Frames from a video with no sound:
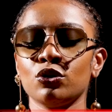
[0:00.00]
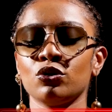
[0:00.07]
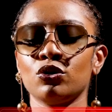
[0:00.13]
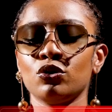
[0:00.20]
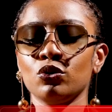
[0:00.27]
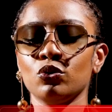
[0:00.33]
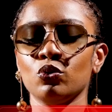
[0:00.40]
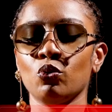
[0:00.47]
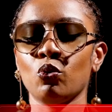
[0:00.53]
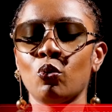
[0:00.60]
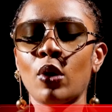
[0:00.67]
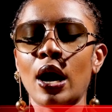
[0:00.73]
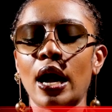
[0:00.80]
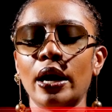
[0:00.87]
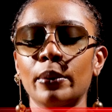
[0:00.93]
you to
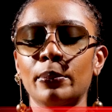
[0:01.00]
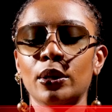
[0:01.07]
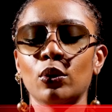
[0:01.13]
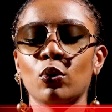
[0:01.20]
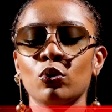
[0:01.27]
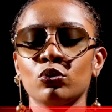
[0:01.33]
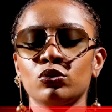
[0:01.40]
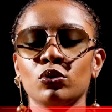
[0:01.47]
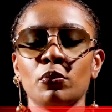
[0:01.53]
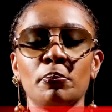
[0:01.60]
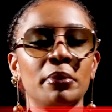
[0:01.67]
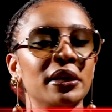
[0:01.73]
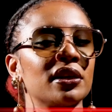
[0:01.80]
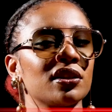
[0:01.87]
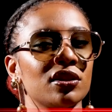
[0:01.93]
work, but also
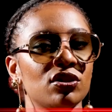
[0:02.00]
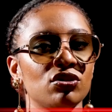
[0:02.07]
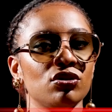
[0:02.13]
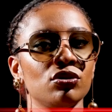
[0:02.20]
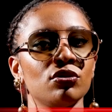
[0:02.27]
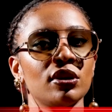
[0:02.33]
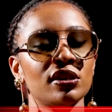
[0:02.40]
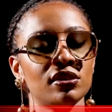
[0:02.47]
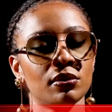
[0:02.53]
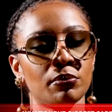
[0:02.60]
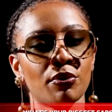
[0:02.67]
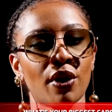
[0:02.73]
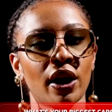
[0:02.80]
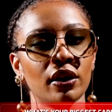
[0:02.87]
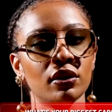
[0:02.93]
betters you as a
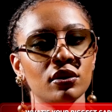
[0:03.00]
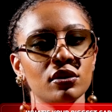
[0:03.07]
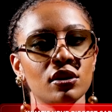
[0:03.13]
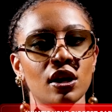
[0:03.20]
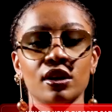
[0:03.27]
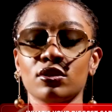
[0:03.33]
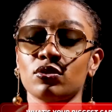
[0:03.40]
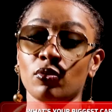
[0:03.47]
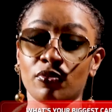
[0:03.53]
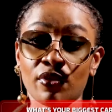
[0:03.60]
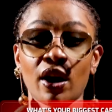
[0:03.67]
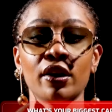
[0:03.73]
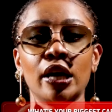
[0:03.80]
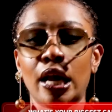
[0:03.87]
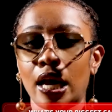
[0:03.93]
brand. And
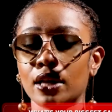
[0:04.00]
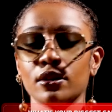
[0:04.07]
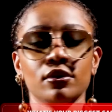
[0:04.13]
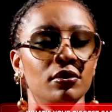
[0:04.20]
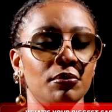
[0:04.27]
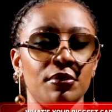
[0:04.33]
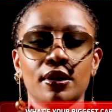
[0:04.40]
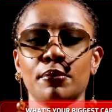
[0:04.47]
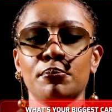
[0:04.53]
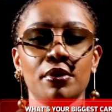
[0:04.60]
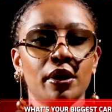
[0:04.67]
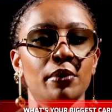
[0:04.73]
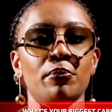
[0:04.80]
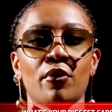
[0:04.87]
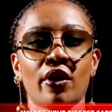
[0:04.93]
Sovaria has to be a
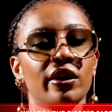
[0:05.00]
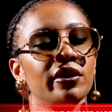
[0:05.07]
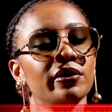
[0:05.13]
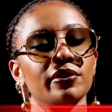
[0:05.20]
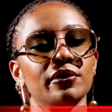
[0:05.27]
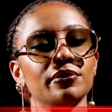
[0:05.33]
big brand.